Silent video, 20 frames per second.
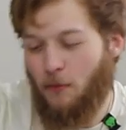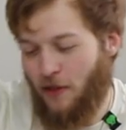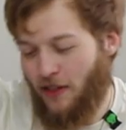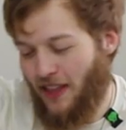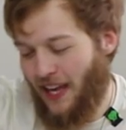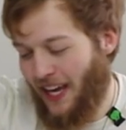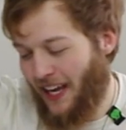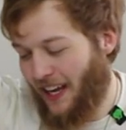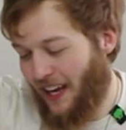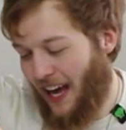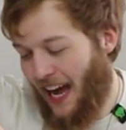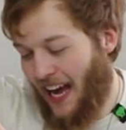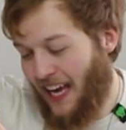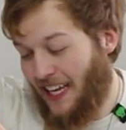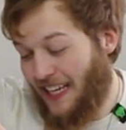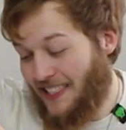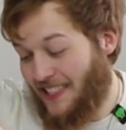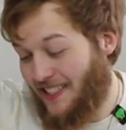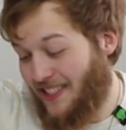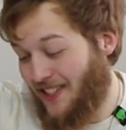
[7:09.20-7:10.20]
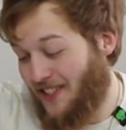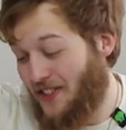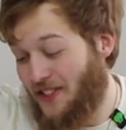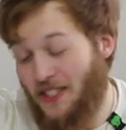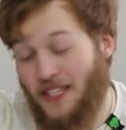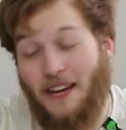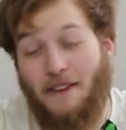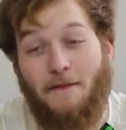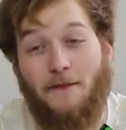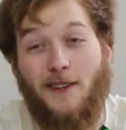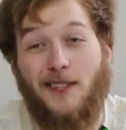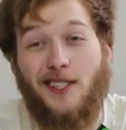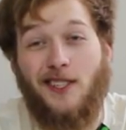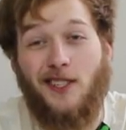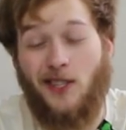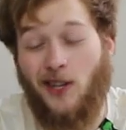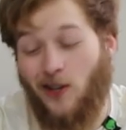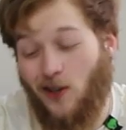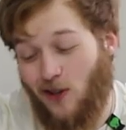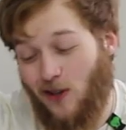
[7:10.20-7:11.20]
with, like, I guess just different
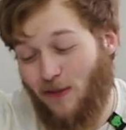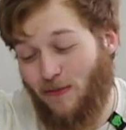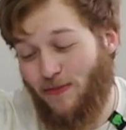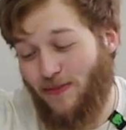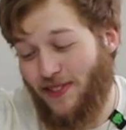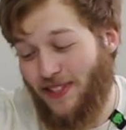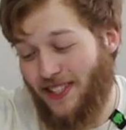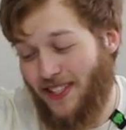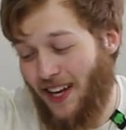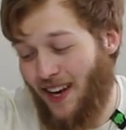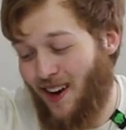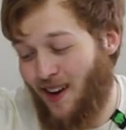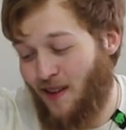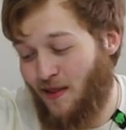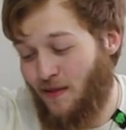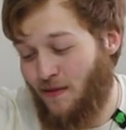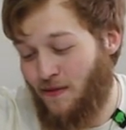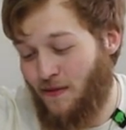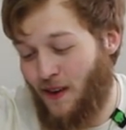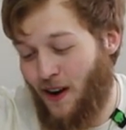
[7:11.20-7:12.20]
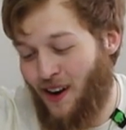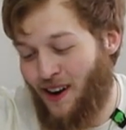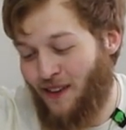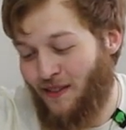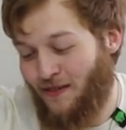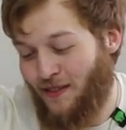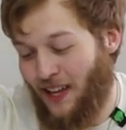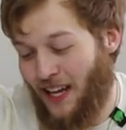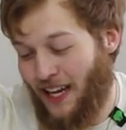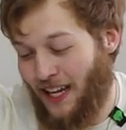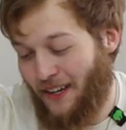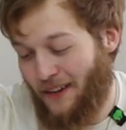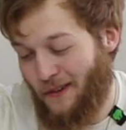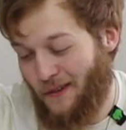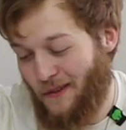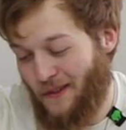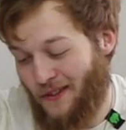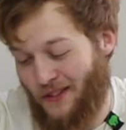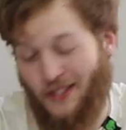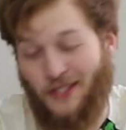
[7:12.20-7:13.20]
terms of like,
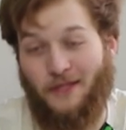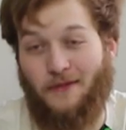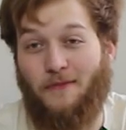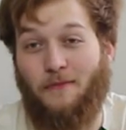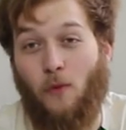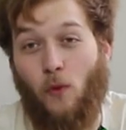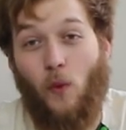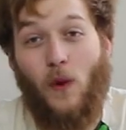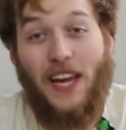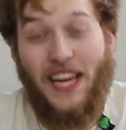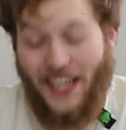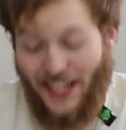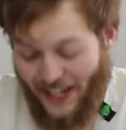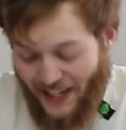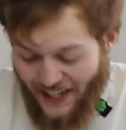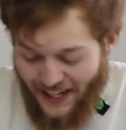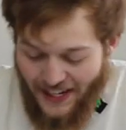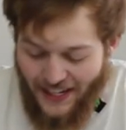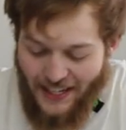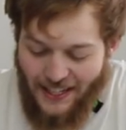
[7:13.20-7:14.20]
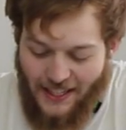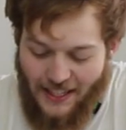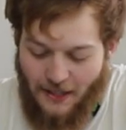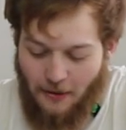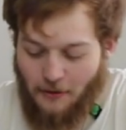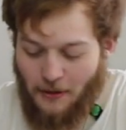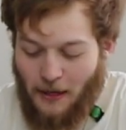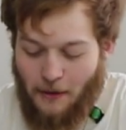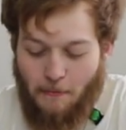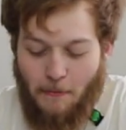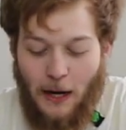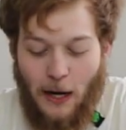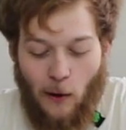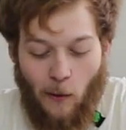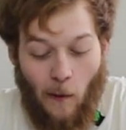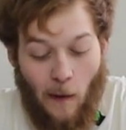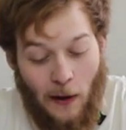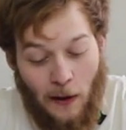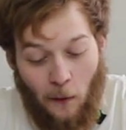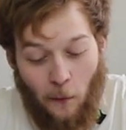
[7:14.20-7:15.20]
just weed. So it's like
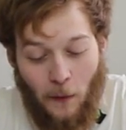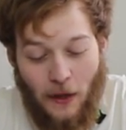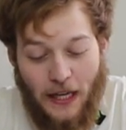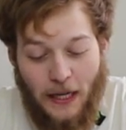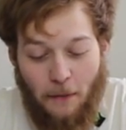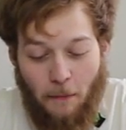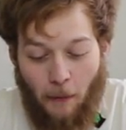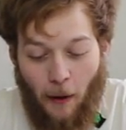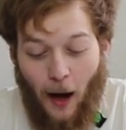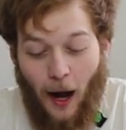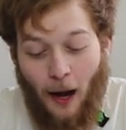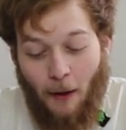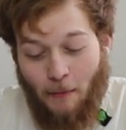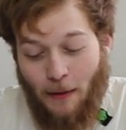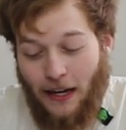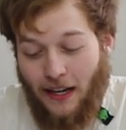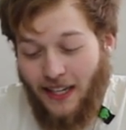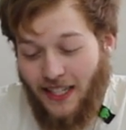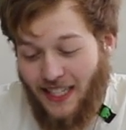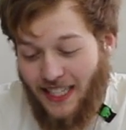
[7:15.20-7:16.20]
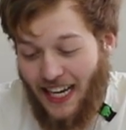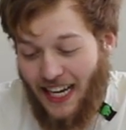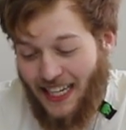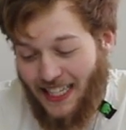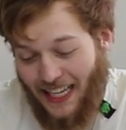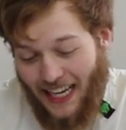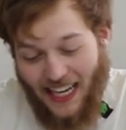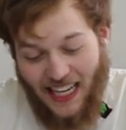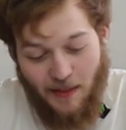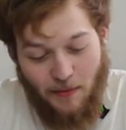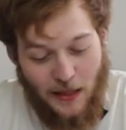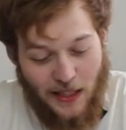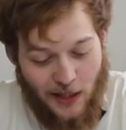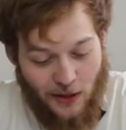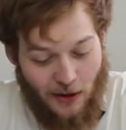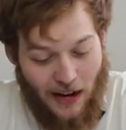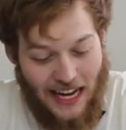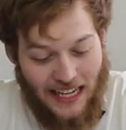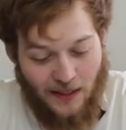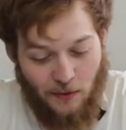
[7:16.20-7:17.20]
marijuana, weed, pot, Mary Jane, cannabis,
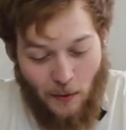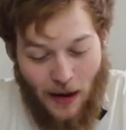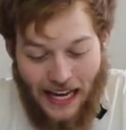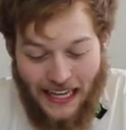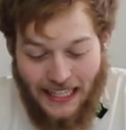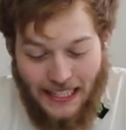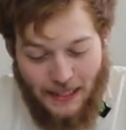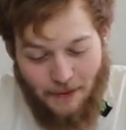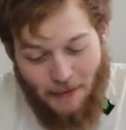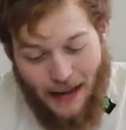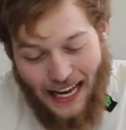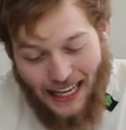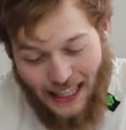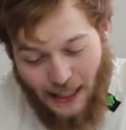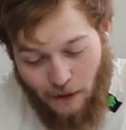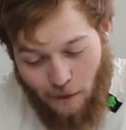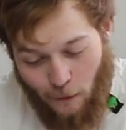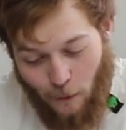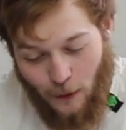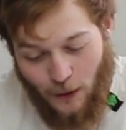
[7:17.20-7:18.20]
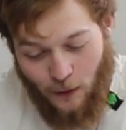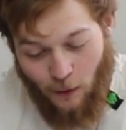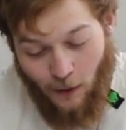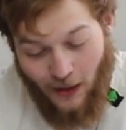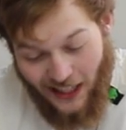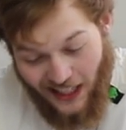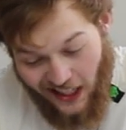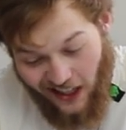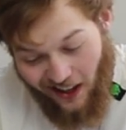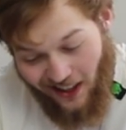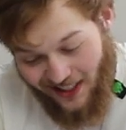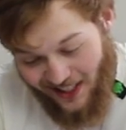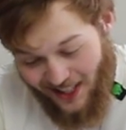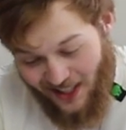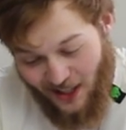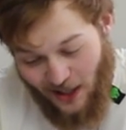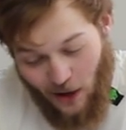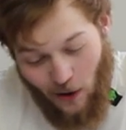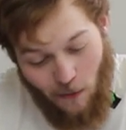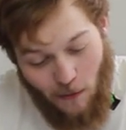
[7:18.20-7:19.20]
grass, wacky tobacco, 420,
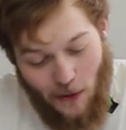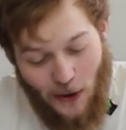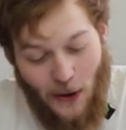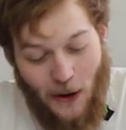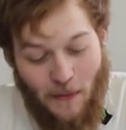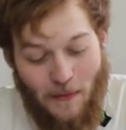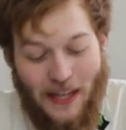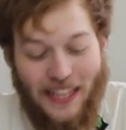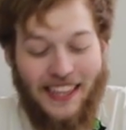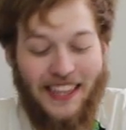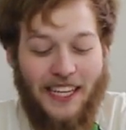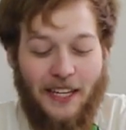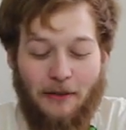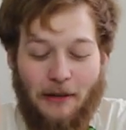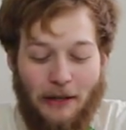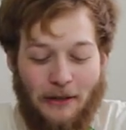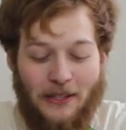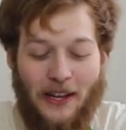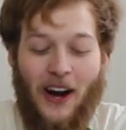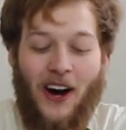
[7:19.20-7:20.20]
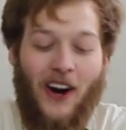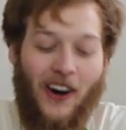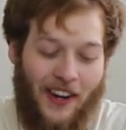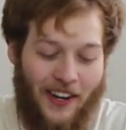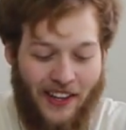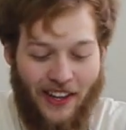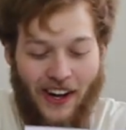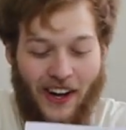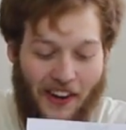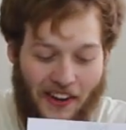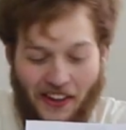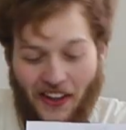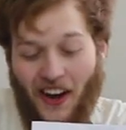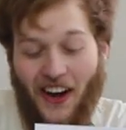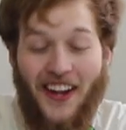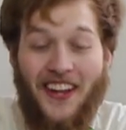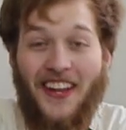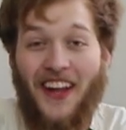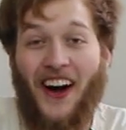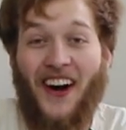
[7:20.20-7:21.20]
ganja, dope, herb. It literally goes on and on and
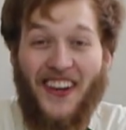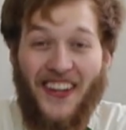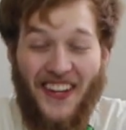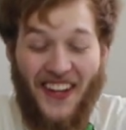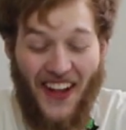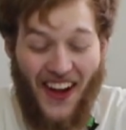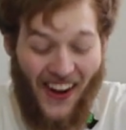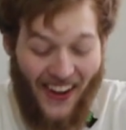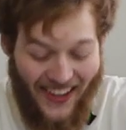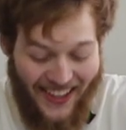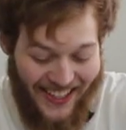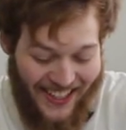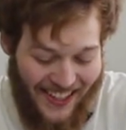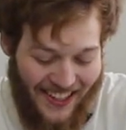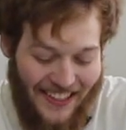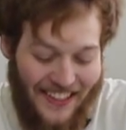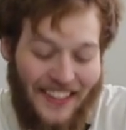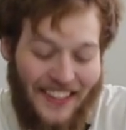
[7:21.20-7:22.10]
on and on and on